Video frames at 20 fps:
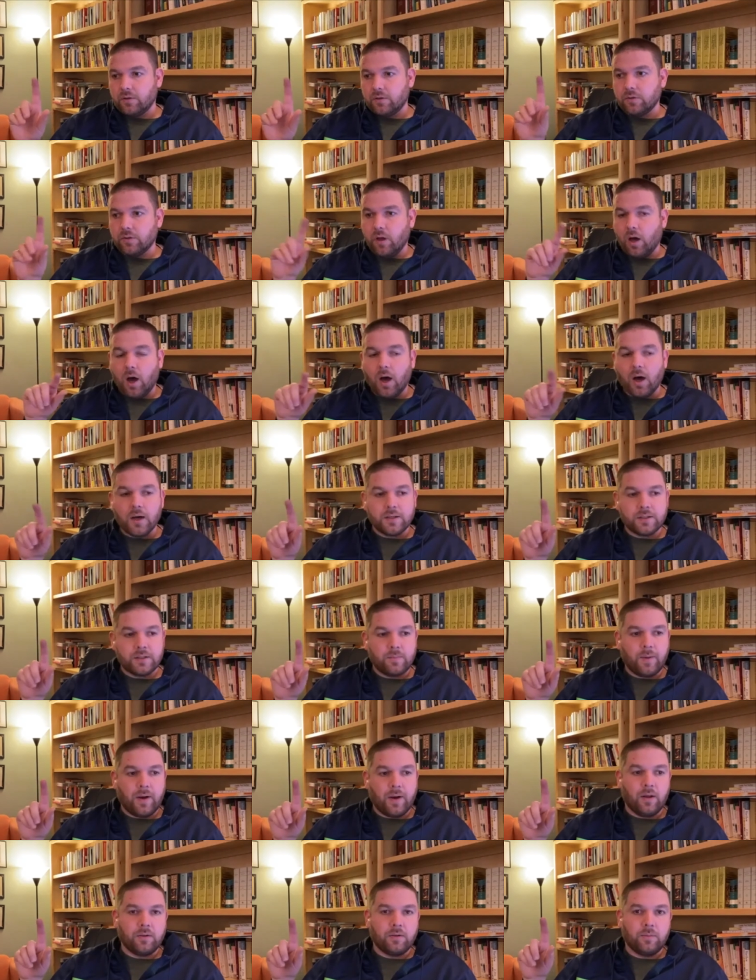laws
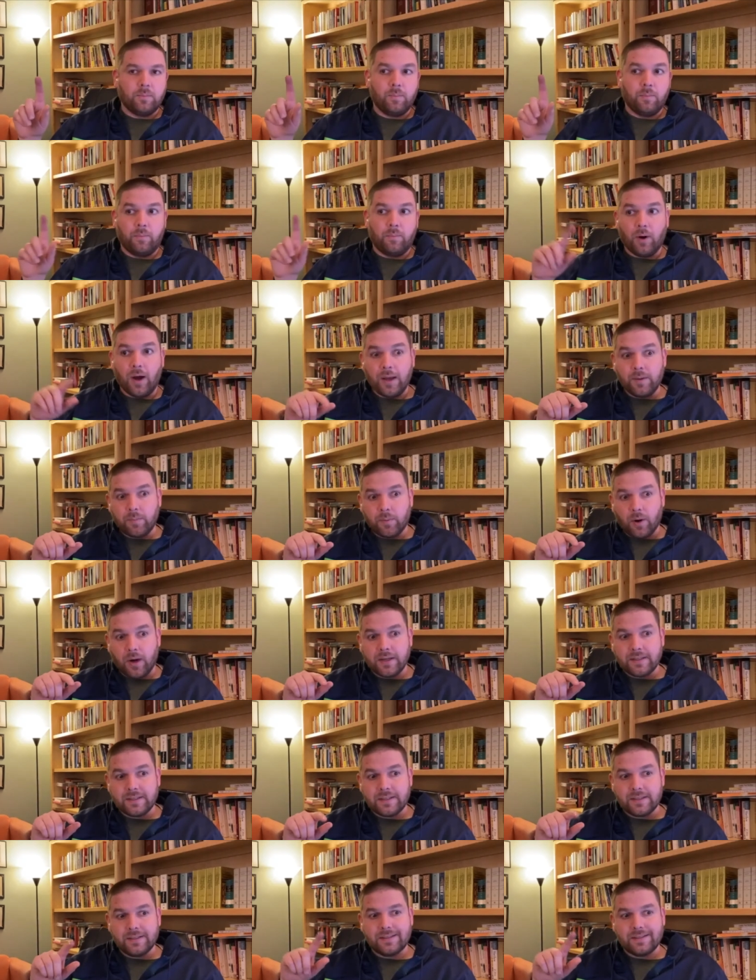about bride
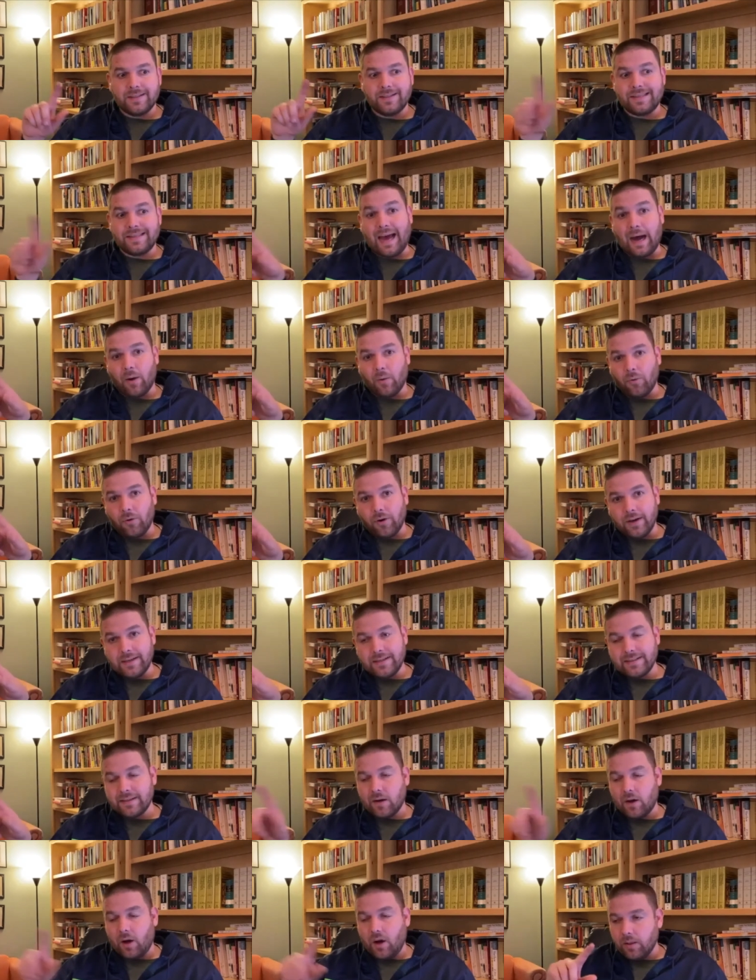prices and
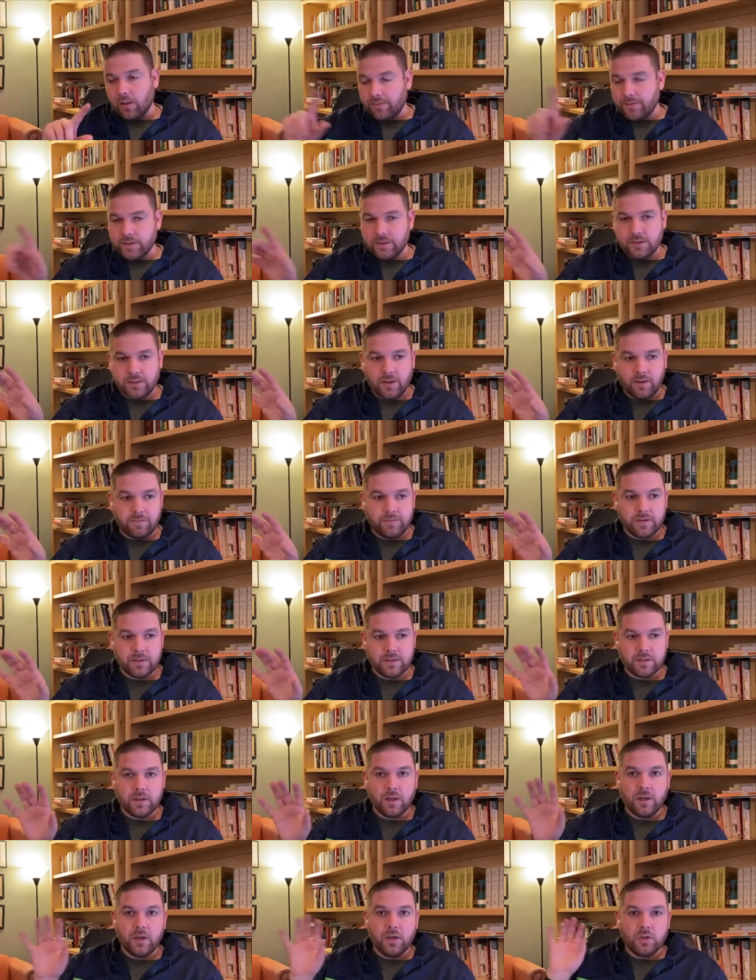dowries and all of this stuff
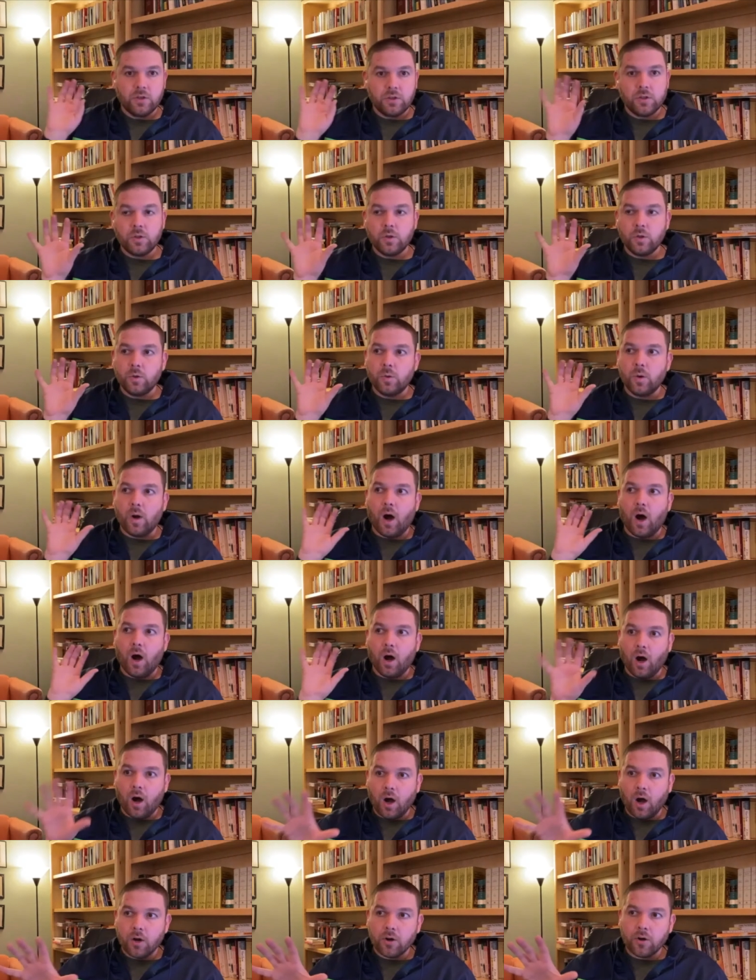is to
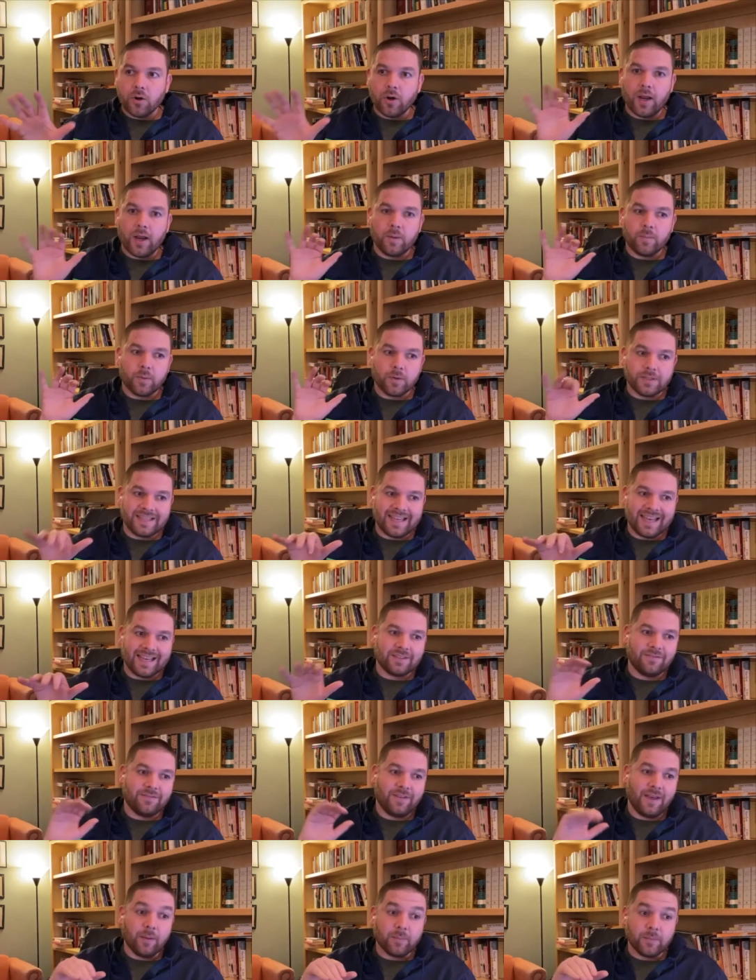honor and protect
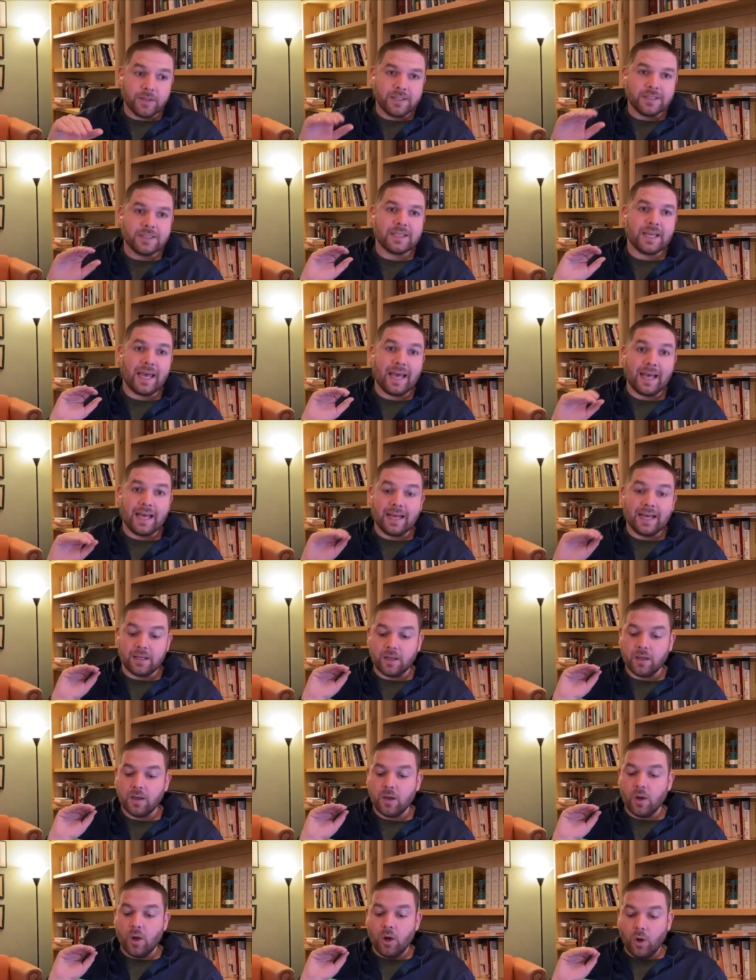families and
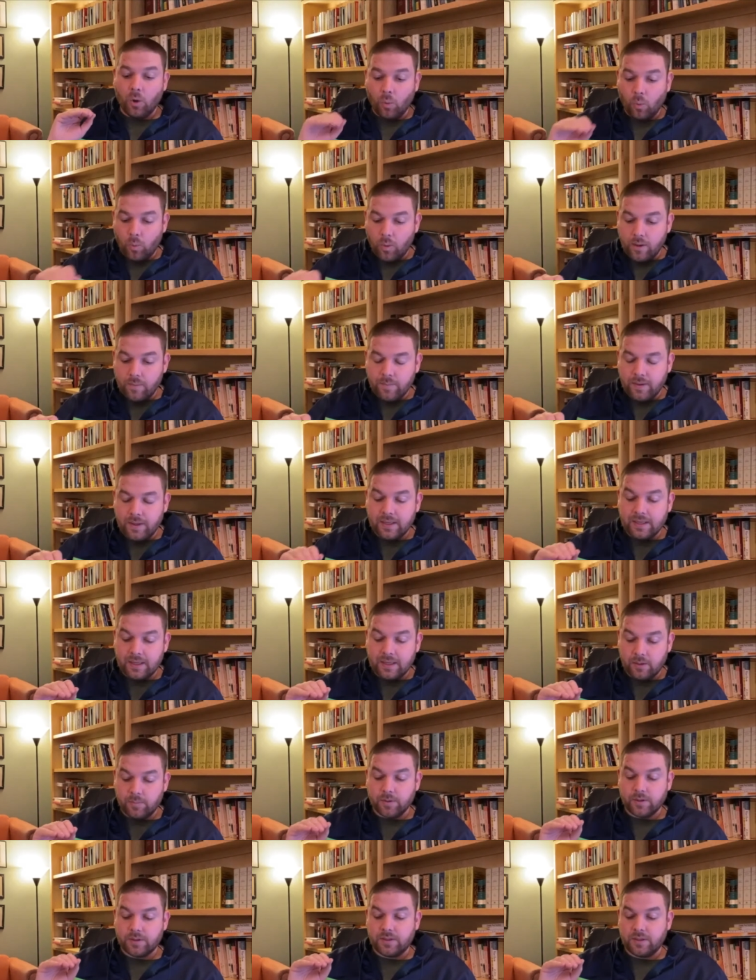women
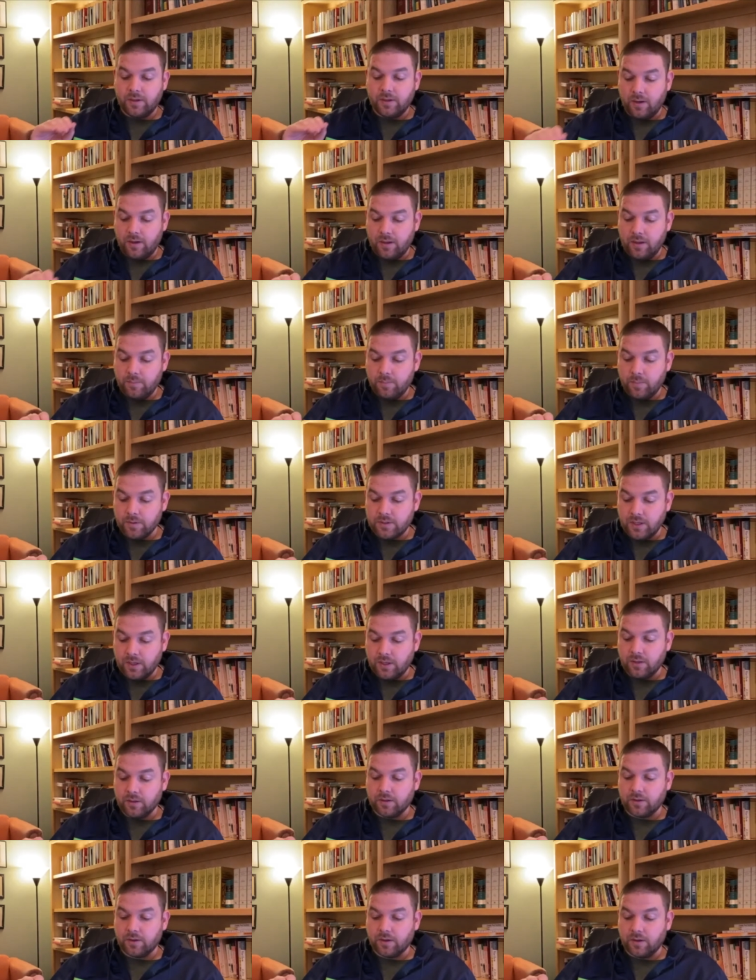in, prote- in
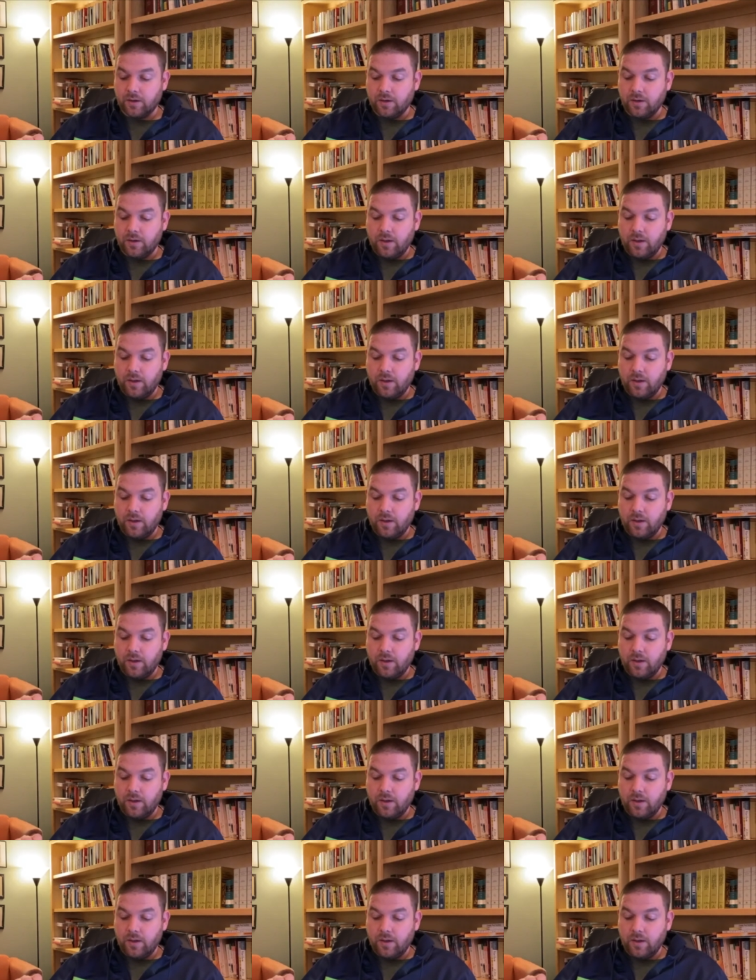particular.